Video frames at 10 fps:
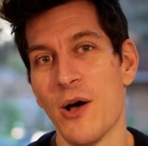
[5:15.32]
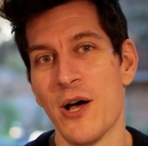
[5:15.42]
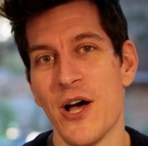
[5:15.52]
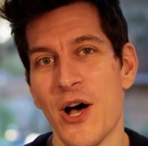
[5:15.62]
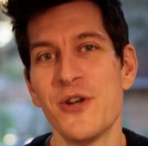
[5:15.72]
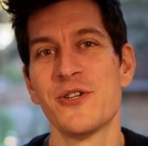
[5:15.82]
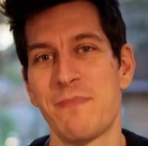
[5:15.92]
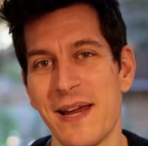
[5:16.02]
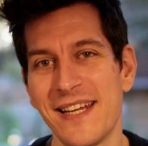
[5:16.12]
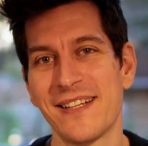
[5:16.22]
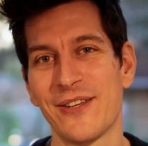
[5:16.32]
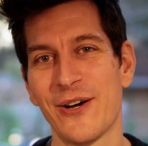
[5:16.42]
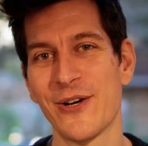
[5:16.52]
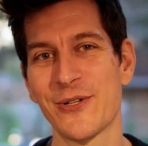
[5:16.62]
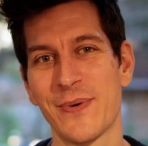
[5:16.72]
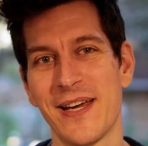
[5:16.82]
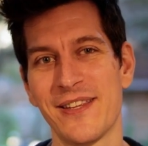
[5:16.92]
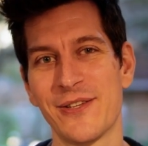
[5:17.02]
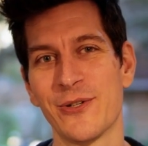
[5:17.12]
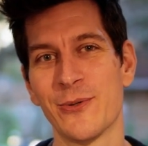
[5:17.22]
uh, underpinning the hardware
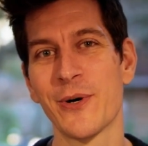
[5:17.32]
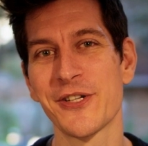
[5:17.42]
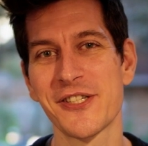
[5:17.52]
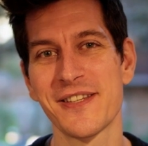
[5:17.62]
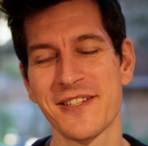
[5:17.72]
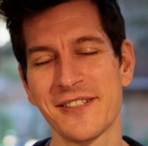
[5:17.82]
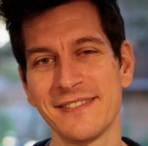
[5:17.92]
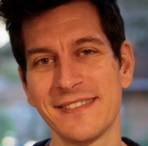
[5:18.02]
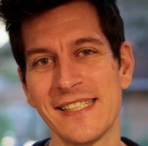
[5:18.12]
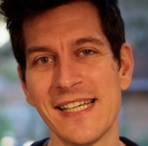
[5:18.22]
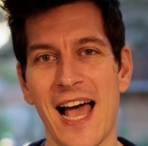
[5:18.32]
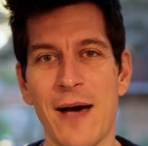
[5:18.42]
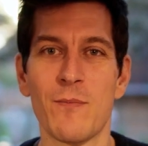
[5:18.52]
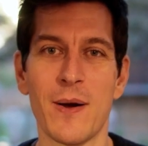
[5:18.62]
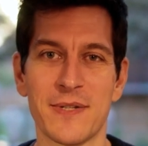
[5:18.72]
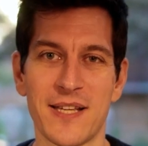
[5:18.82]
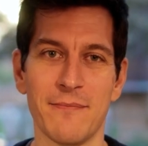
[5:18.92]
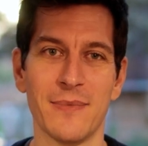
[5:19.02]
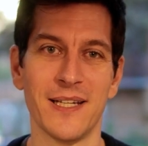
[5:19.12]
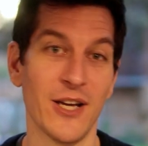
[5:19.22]
that you're watching this on, and
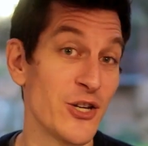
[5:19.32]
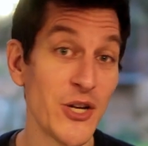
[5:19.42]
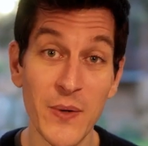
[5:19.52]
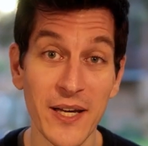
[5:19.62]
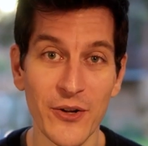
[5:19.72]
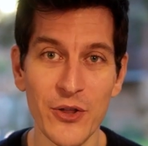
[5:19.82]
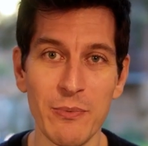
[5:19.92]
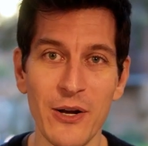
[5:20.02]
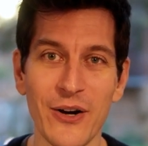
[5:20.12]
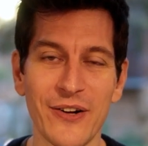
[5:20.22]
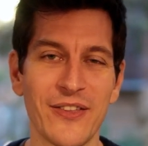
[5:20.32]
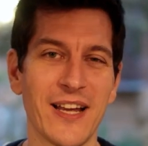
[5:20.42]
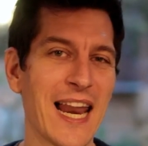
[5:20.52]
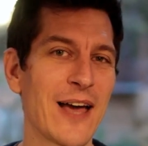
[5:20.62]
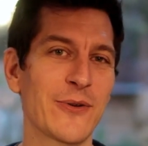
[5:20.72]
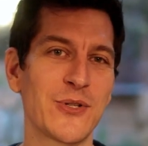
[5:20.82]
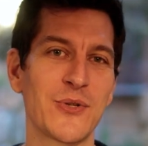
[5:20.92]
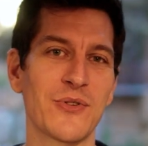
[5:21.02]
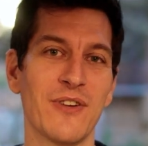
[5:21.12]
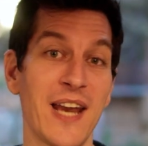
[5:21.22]
WebAssembly, a new kid on the block that allows you
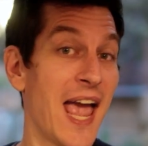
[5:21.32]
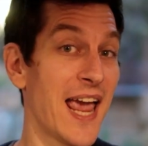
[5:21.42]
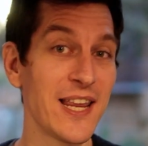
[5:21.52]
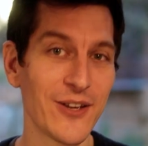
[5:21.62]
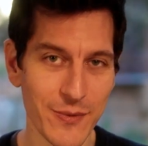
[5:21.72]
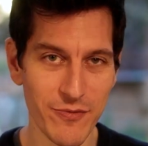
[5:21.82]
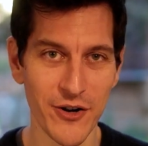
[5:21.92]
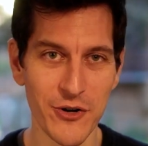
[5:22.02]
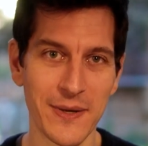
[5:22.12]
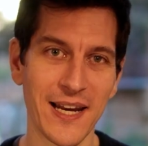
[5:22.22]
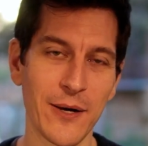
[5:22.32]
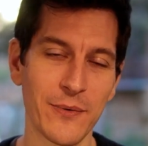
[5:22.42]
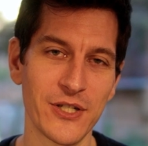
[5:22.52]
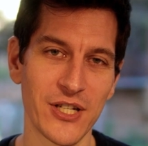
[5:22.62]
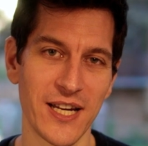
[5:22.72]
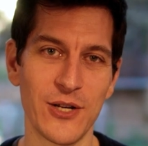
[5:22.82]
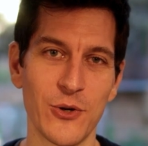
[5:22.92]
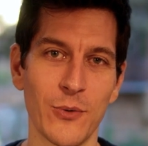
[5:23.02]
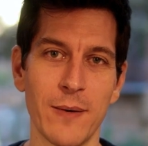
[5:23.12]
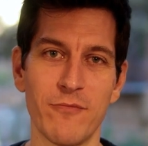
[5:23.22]
to run any other programming language in
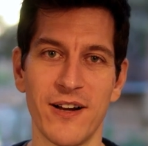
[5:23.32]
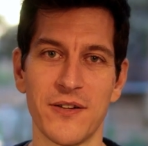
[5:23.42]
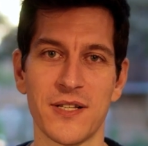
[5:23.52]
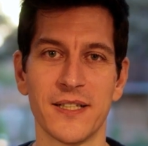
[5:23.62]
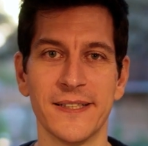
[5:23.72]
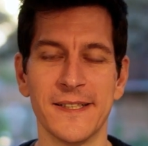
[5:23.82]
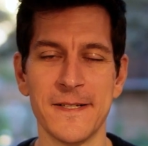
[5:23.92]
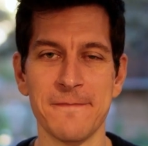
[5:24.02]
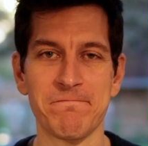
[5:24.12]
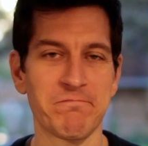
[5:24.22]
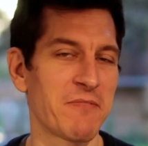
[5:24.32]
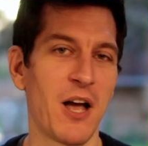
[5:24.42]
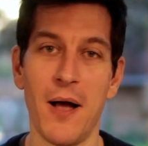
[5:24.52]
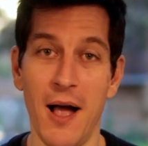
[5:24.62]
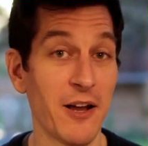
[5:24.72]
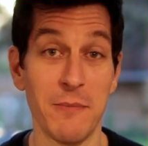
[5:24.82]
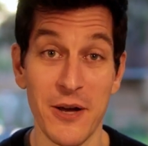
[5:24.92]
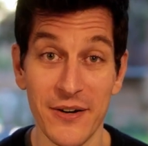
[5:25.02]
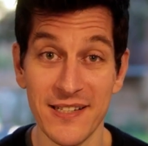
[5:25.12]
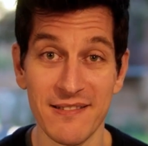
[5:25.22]
your web browser. I'm going to be
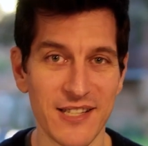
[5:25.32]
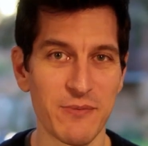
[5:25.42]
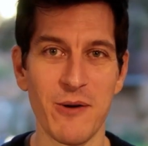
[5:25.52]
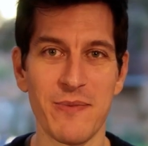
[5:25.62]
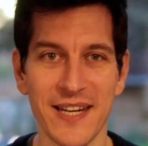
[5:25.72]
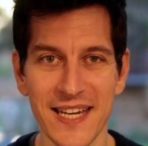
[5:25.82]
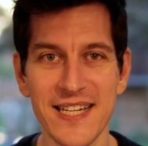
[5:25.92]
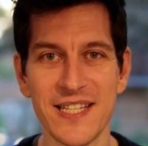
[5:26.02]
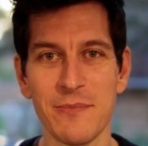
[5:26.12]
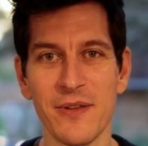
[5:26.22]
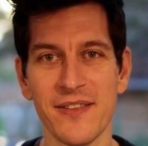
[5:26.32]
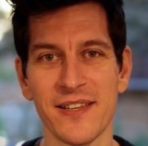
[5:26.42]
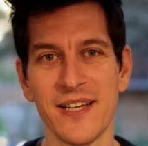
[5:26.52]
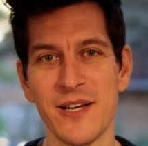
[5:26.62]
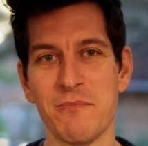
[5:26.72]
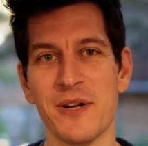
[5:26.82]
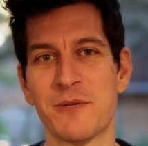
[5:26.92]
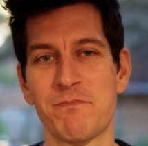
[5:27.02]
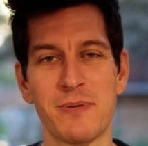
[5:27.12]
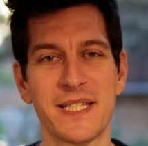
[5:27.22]
honest, this won't be an easy month, but it's
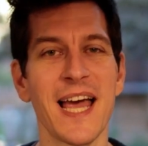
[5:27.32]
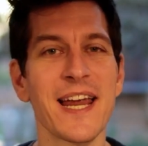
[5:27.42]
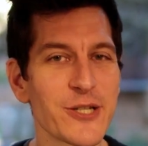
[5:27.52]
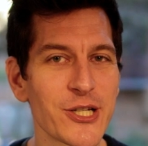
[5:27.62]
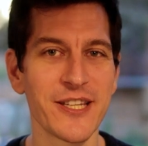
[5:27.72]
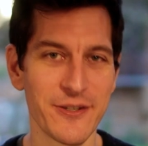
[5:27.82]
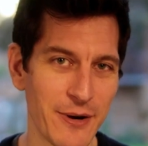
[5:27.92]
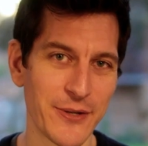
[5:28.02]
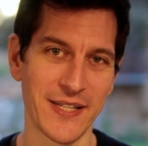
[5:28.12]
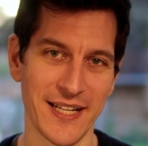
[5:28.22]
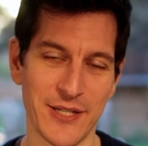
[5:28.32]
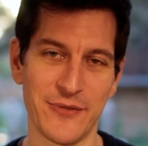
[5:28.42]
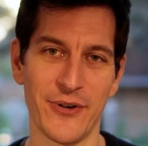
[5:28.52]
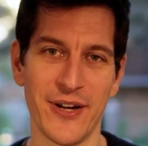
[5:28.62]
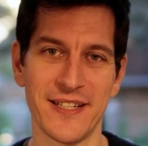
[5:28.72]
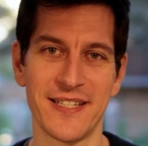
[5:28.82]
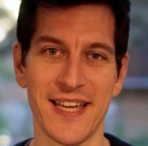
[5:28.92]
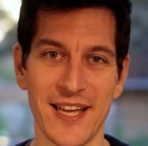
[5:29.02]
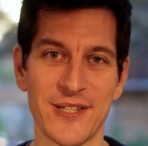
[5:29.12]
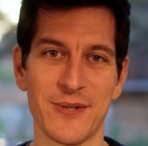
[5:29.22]
potentially the most satisfying to
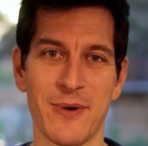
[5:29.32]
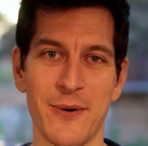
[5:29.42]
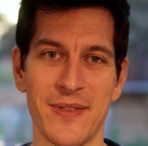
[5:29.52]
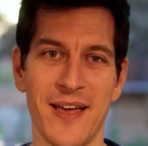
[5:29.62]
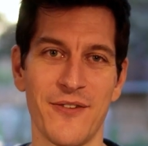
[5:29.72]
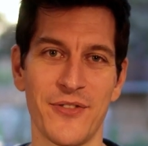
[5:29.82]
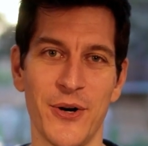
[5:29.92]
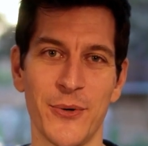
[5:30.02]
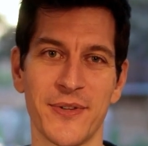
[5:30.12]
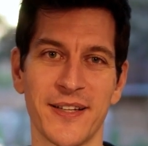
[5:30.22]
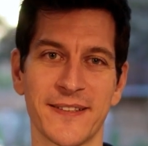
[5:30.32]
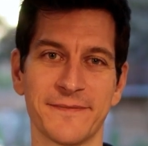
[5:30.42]
get somewhere with out of the whole thing.